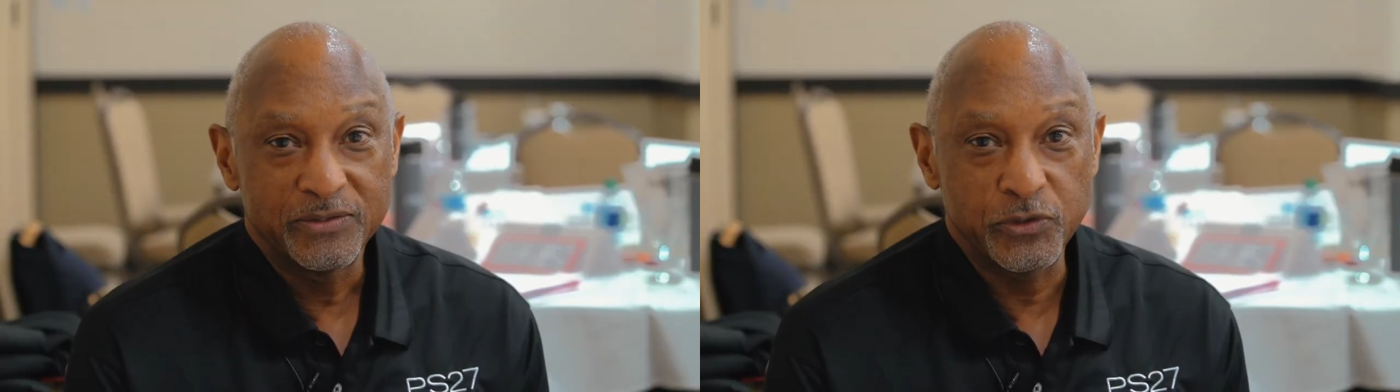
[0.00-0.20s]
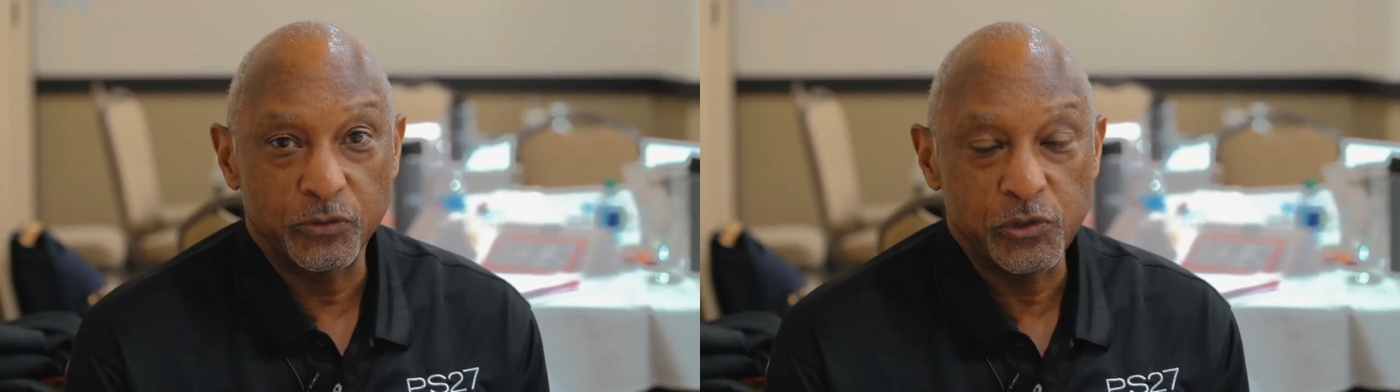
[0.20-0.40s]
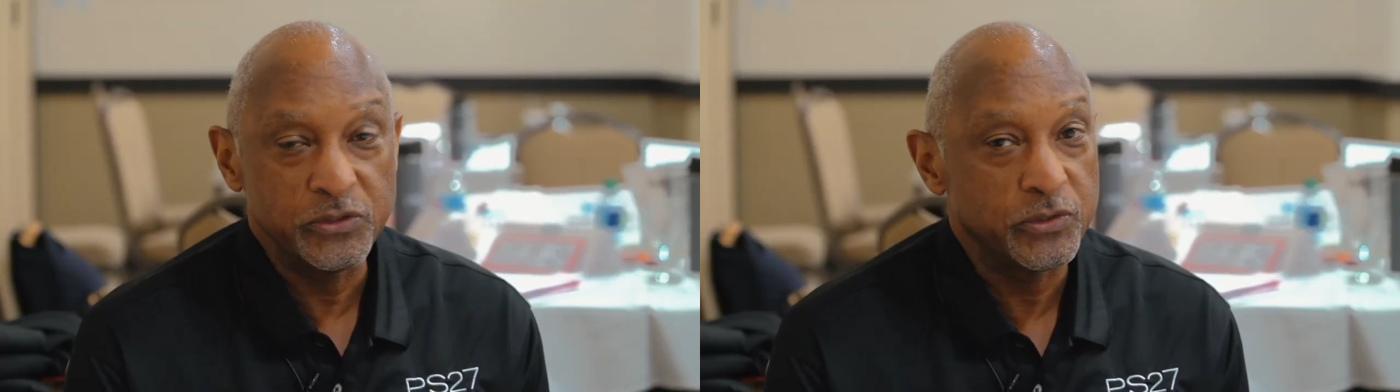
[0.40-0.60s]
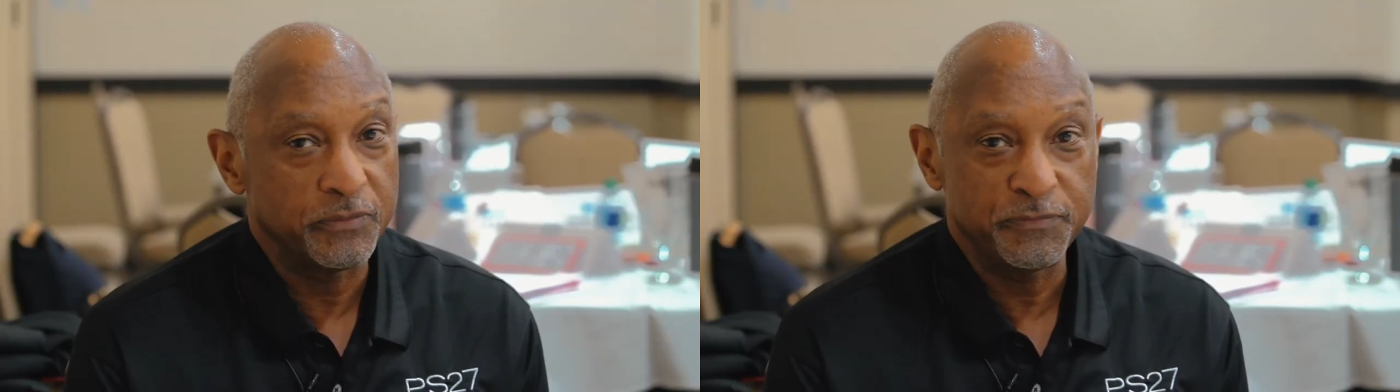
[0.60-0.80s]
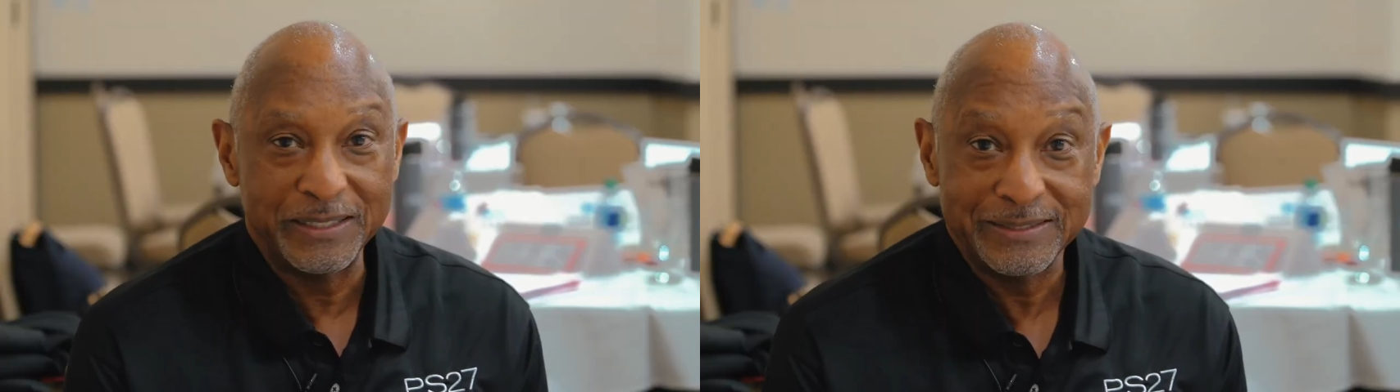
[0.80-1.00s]
So she's
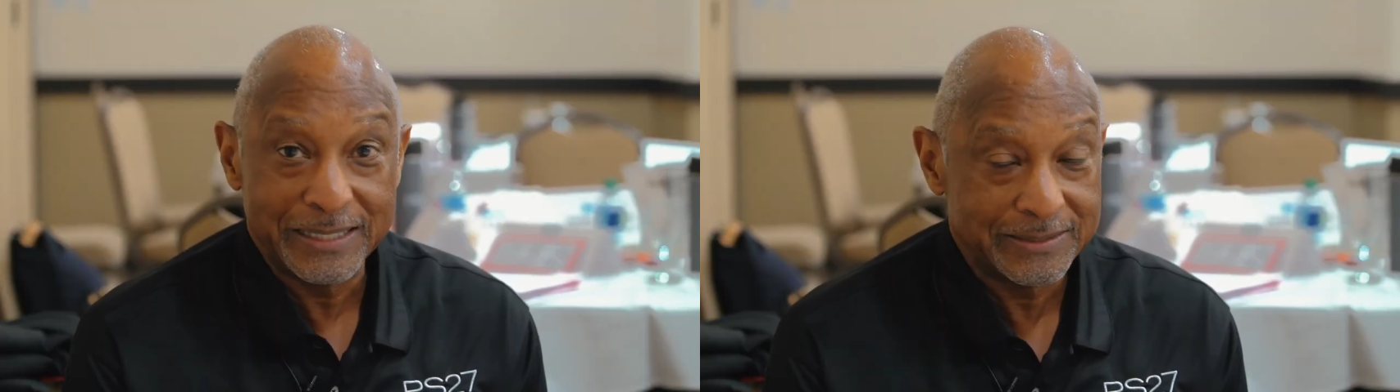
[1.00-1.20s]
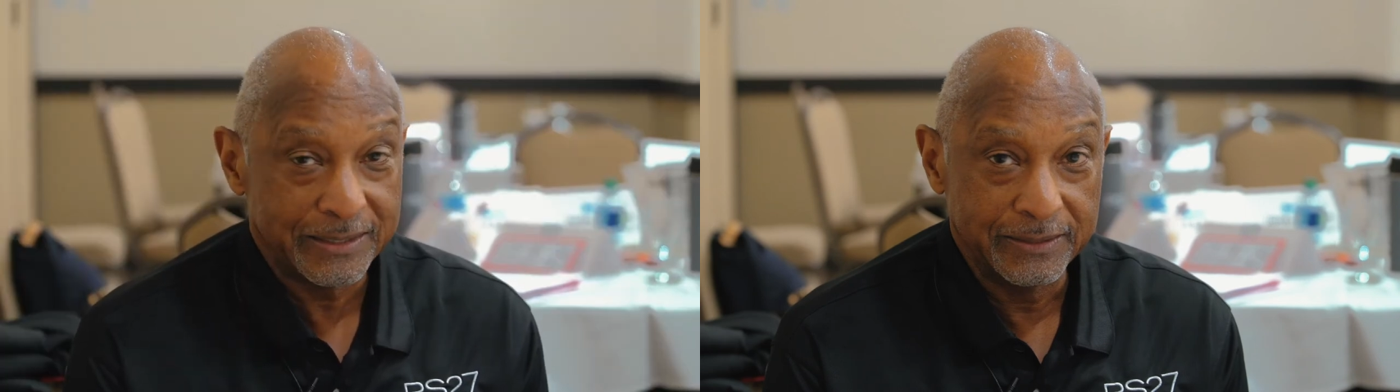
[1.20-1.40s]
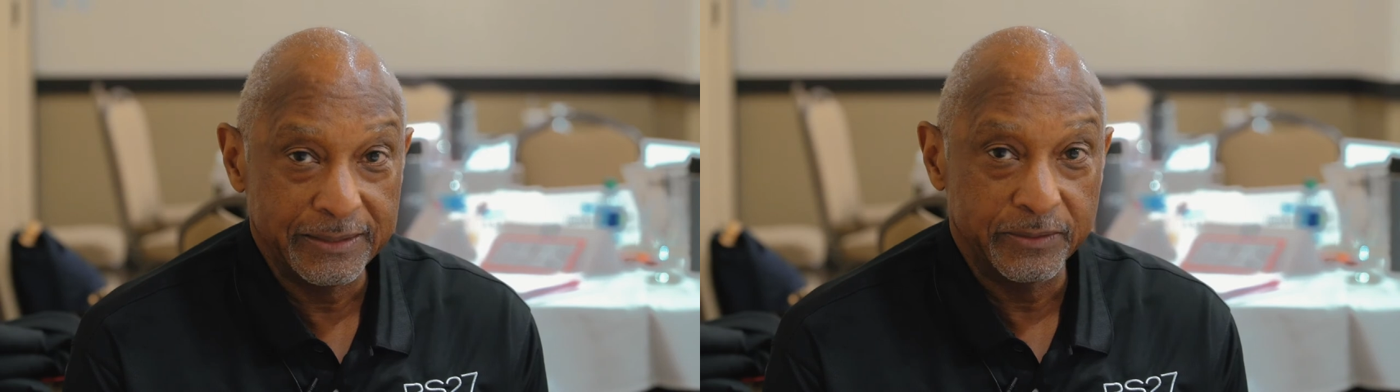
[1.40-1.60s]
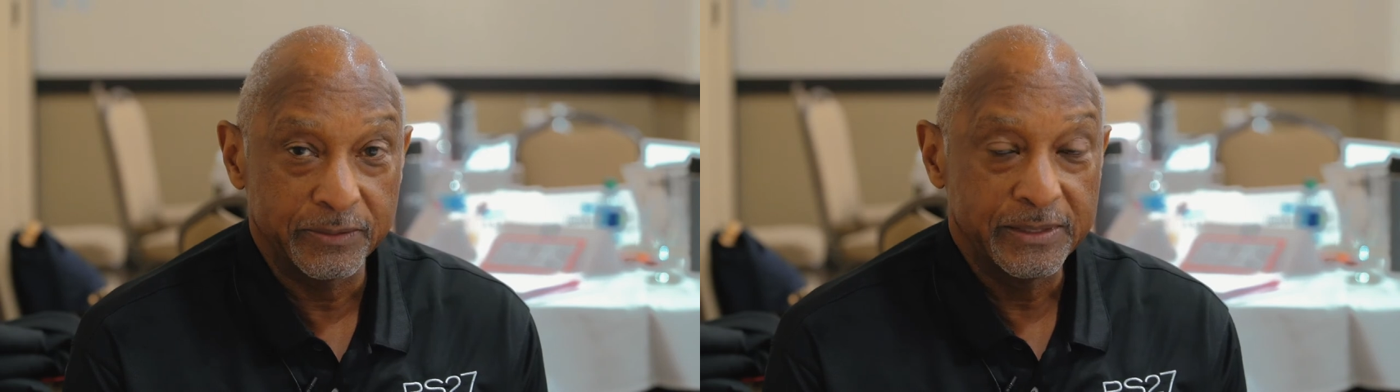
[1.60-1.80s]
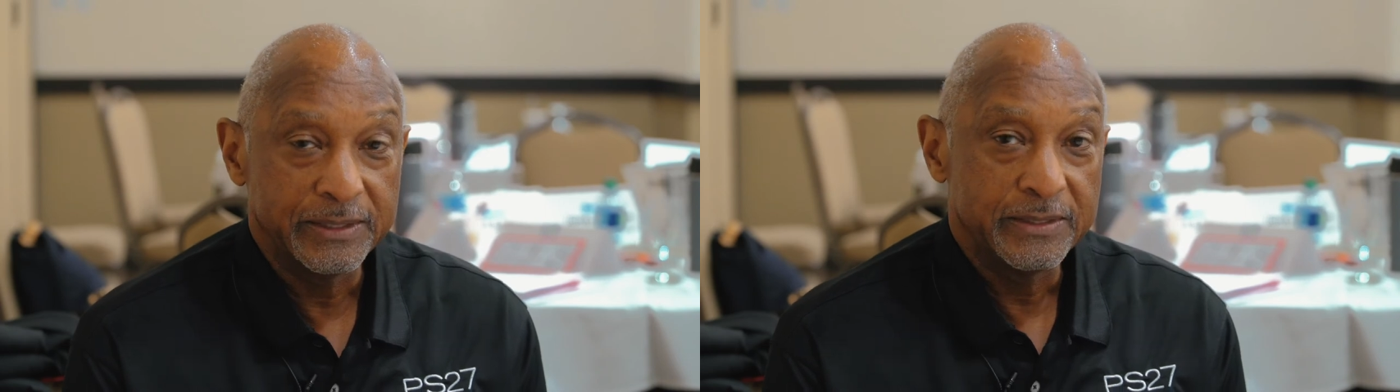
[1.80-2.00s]
a fantastic leader.